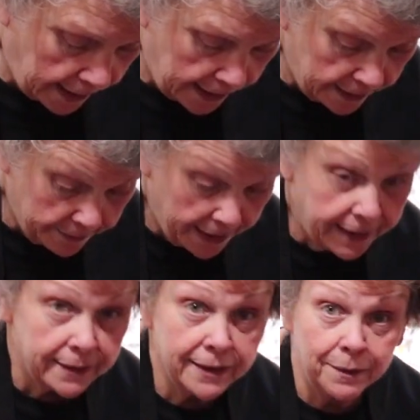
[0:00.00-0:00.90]
kind of
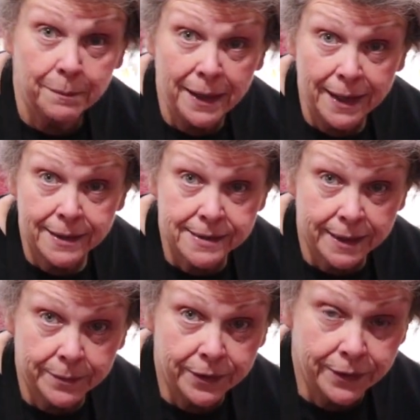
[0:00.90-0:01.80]
made a little mess.
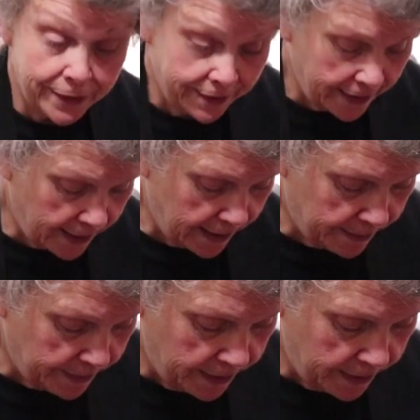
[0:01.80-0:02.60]
I'm good at that.